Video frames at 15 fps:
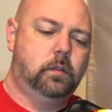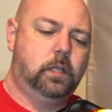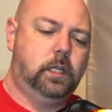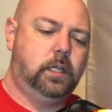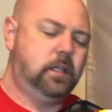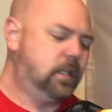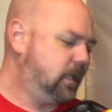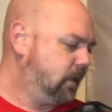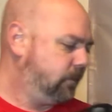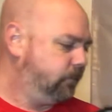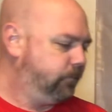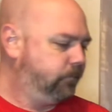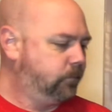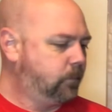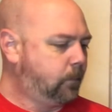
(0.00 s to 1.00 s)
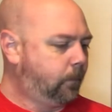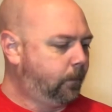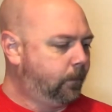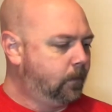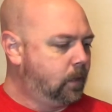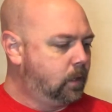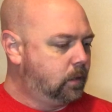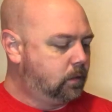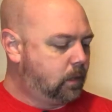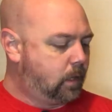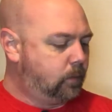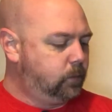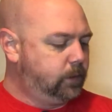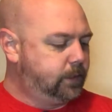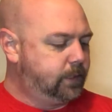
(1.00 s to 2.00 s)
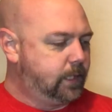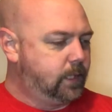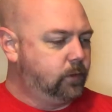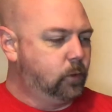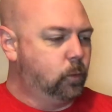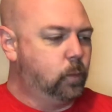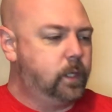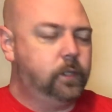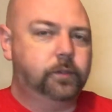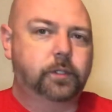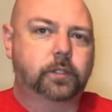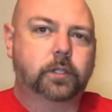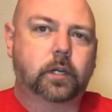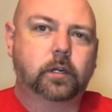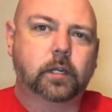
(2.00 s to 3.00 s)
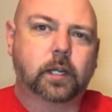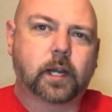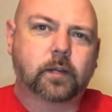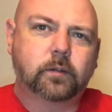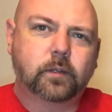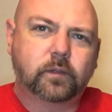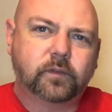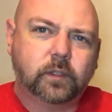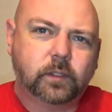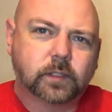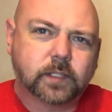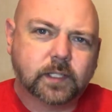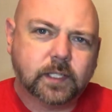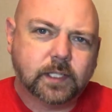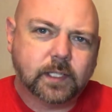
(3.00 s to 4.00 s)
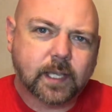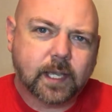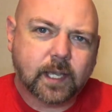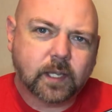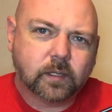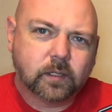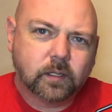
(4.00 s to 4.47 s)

Hear that? I will say the wheels are turning. I don't know if you can see that.